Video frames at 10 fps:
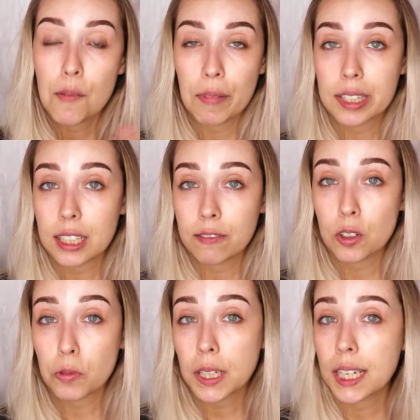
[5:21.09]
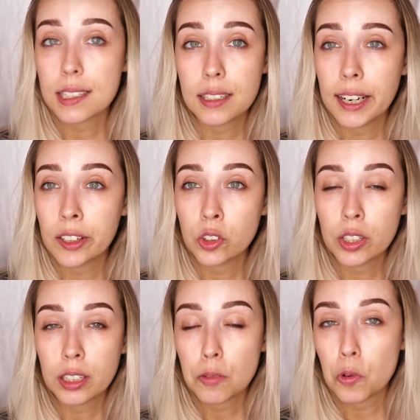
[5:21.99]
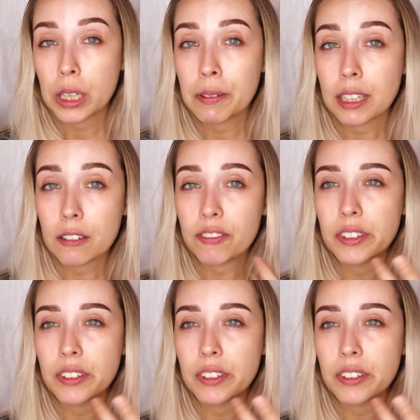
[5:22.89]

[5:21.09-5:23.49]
My skin felt really nice and hydrated in the morning without